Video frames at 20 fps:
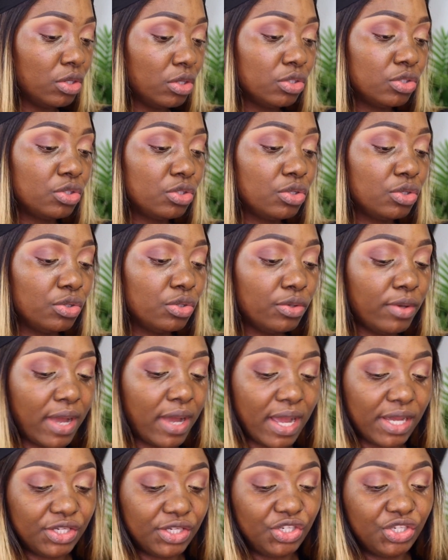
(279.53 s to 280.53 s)
so
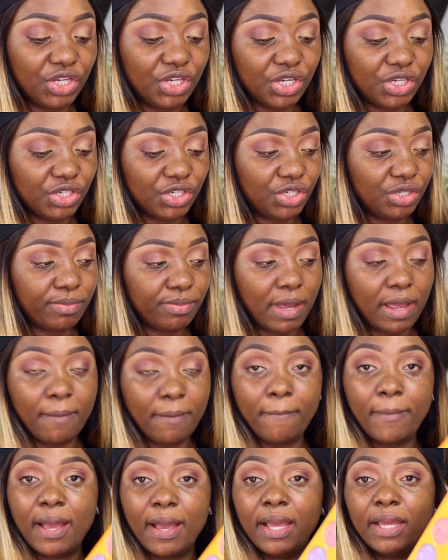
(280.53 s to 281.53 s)
I changed my
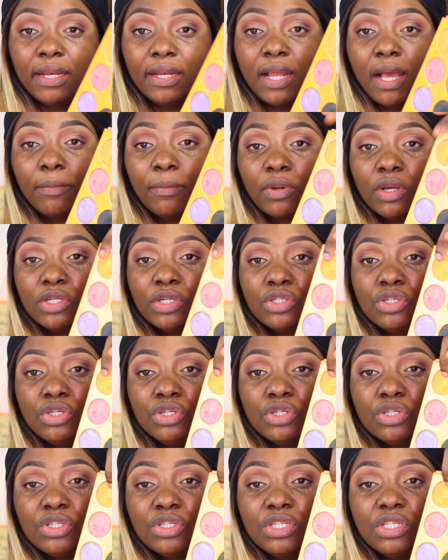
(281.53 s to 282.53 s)
mind. I'm going to
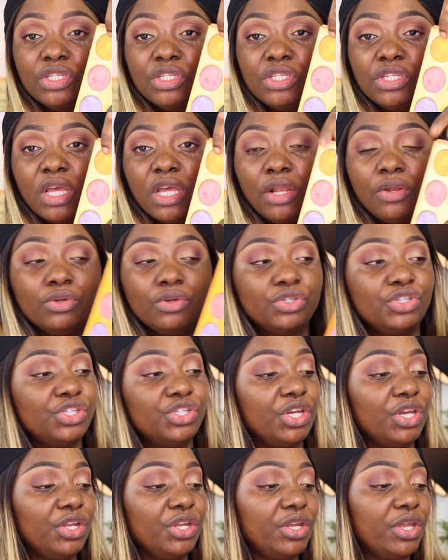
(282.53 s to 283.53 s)
use this yellow
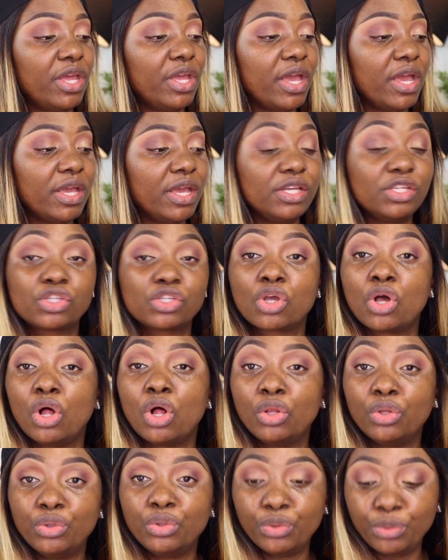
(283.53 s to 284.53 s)
shade here. It's
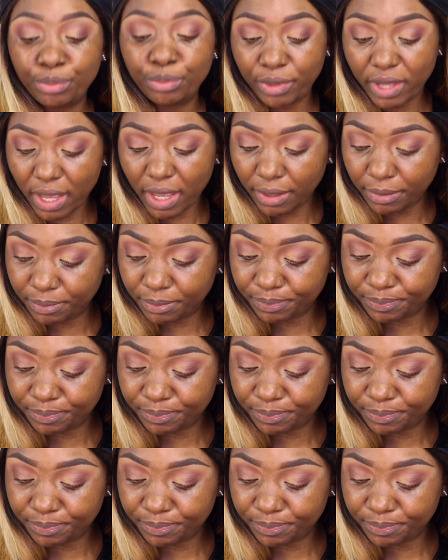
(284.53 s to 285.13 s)
called Nubia.